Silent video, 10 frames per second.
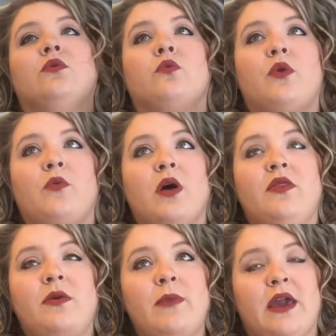We
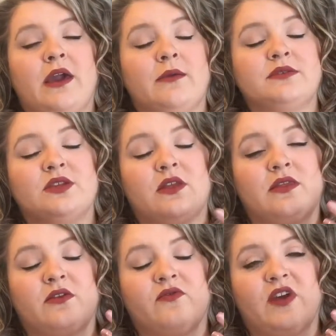want the makeup so that
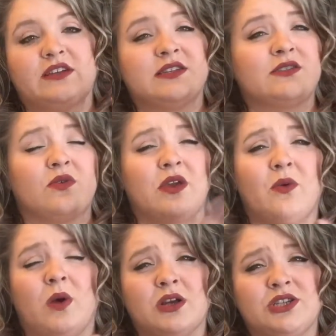their faces don't
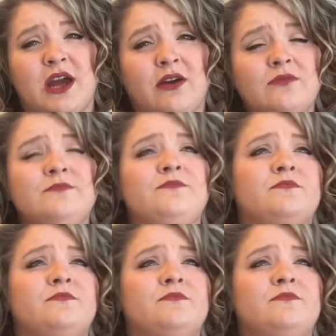get washed out